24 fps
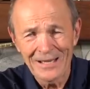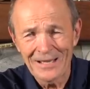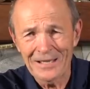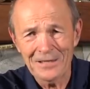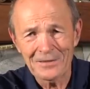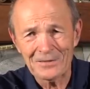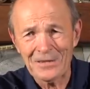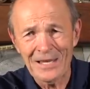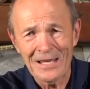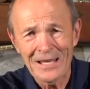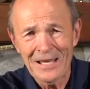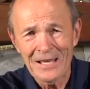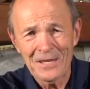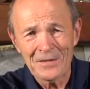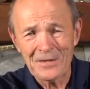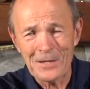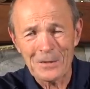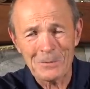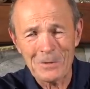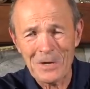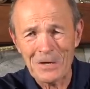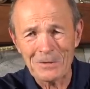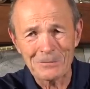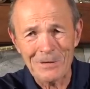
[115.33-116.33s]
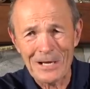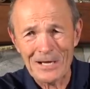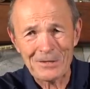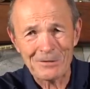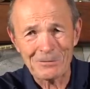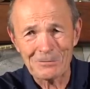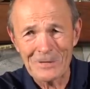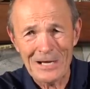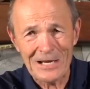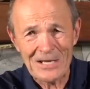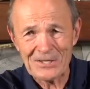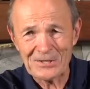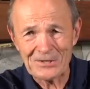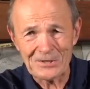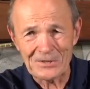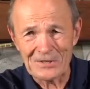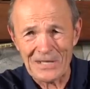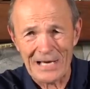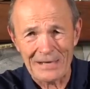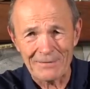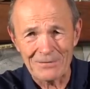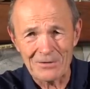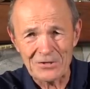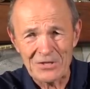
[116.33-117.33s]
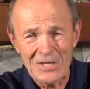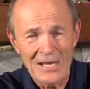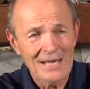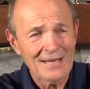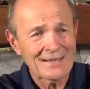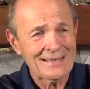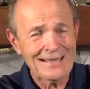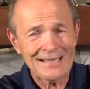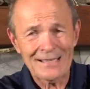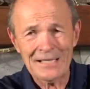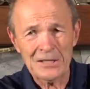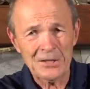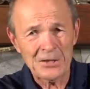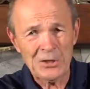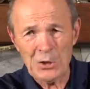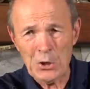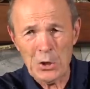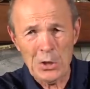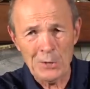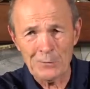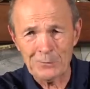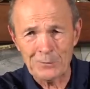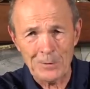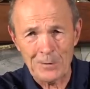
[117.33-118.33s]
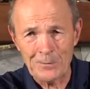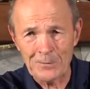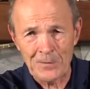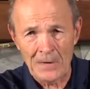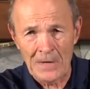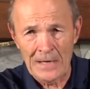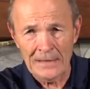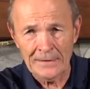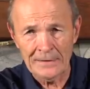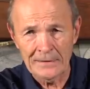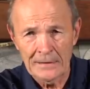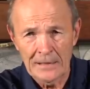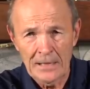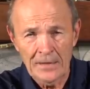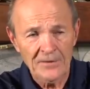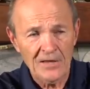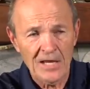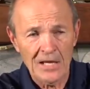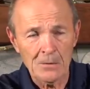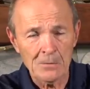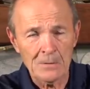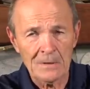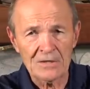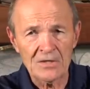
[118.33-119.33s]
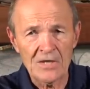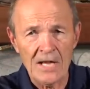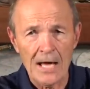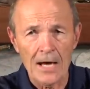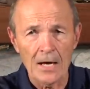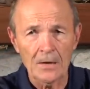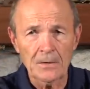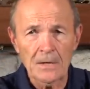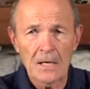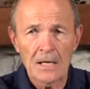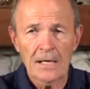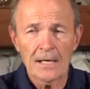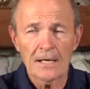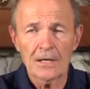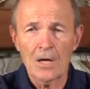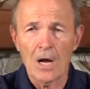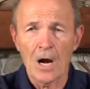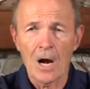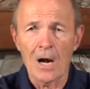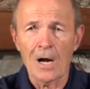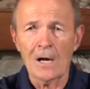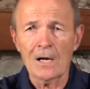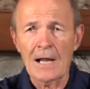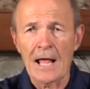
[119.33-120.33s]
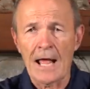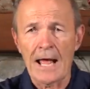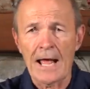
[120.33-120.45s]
They weren't recreational divers. They didn't do it for fun. They went down in hard